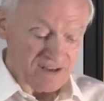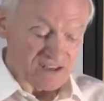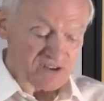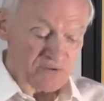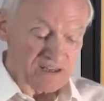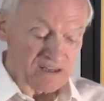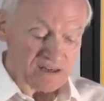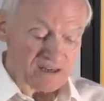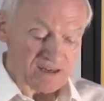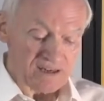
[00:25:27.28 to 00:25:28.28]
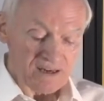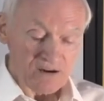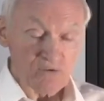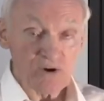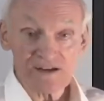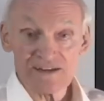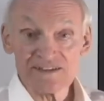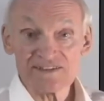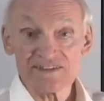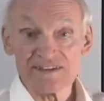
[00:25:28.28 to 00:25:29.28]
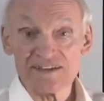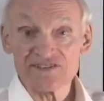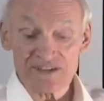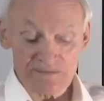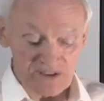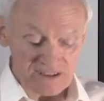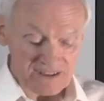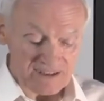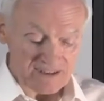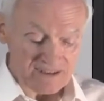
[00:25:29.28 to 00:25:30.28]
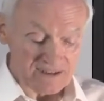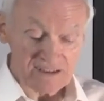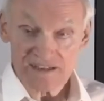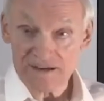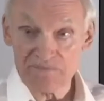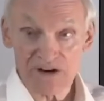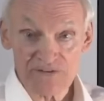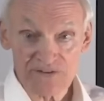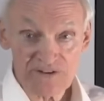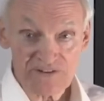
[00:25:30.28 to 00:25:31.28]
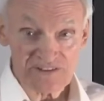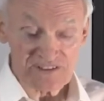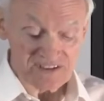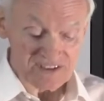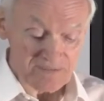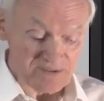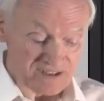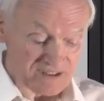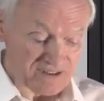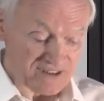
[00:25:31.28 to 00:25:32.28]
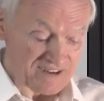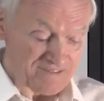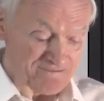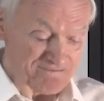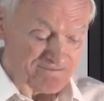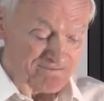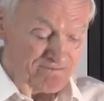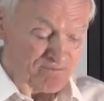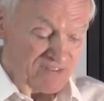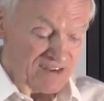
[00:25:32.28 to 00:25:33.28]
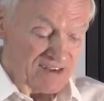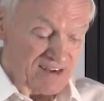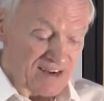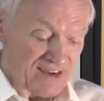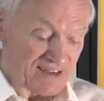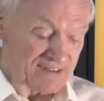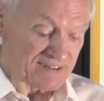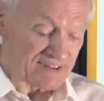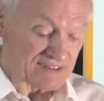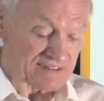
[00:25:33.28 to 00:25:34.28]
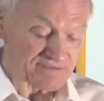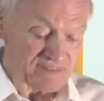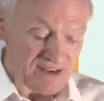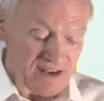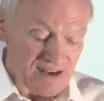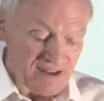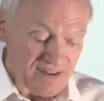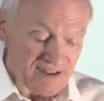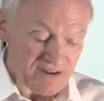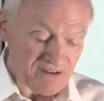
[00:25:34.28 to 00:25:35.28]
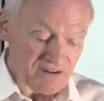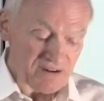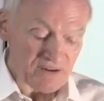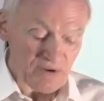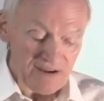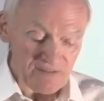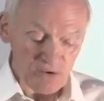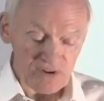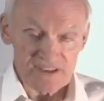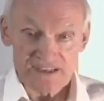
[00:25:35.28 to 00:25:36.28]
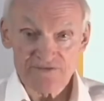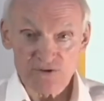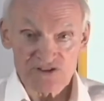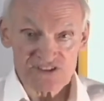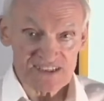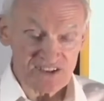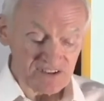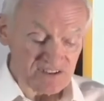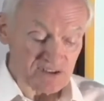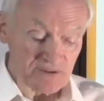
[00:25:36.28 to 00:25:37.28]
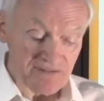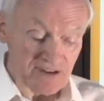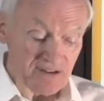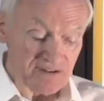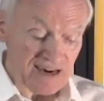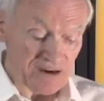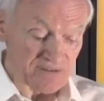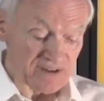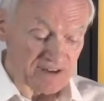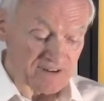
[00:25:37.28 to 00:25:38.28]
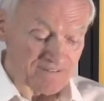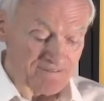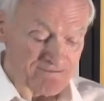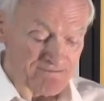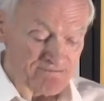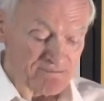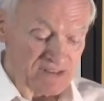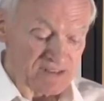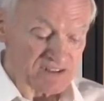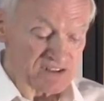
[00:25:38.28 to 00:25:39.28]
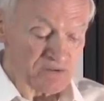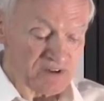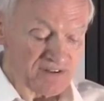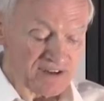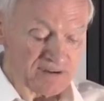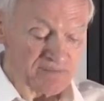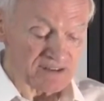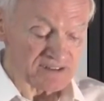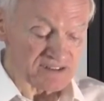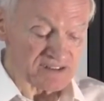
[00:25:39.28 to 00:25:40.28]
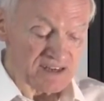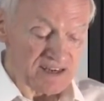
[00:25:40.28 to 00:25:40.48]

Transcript: So we look, what is the subject here? It looks like Mother Earth is the subject, okay? And uh, then we have the word deforestation. So we have another noun there. So we think about this.